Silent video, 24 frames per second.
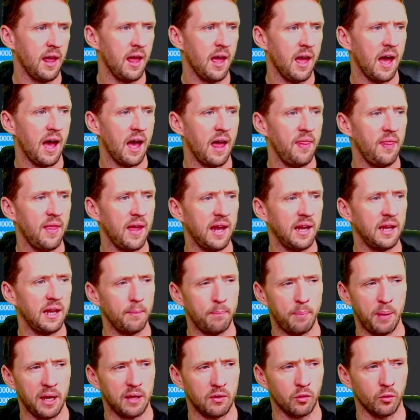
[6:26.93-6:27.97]
and then it
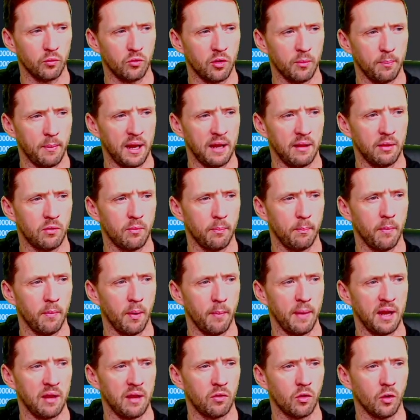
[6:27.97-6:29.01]
picked up to
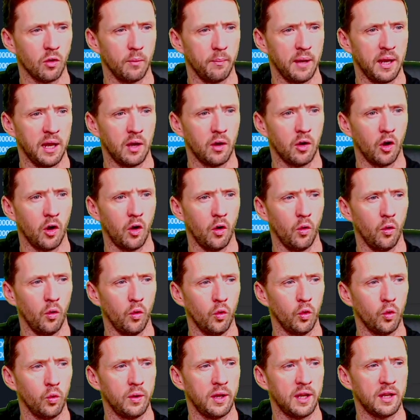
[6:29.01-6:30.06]
momentum. It got
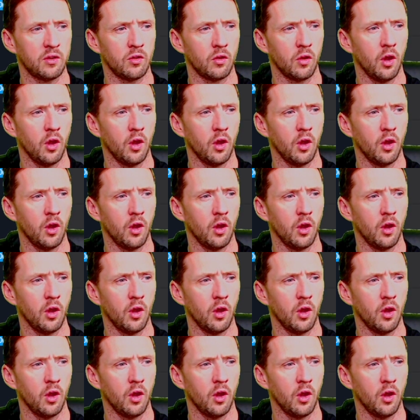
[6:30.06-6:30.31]
all this